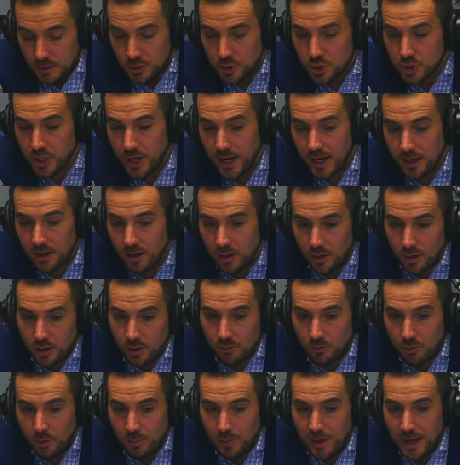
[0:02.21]
J.R.
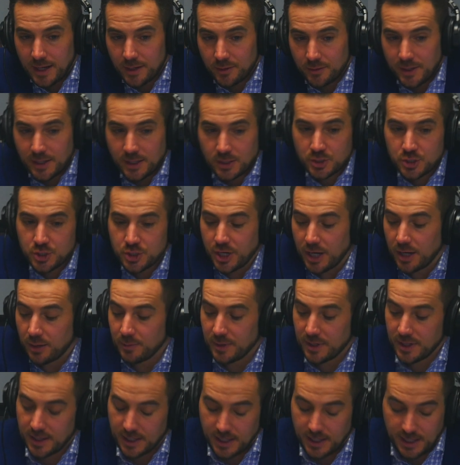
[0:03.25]
Romano here, chairman
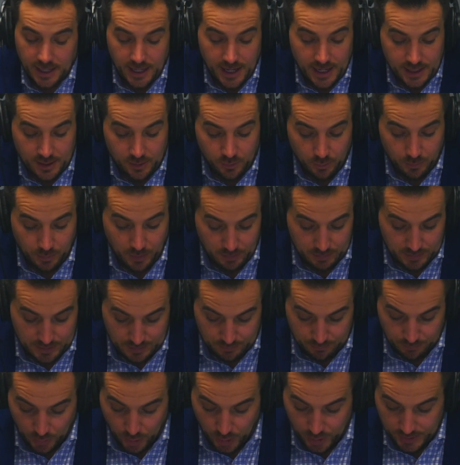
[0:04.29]
of the Connecticut Republican
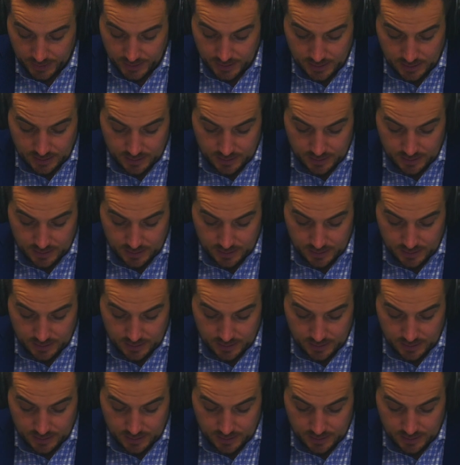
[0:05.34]
Party.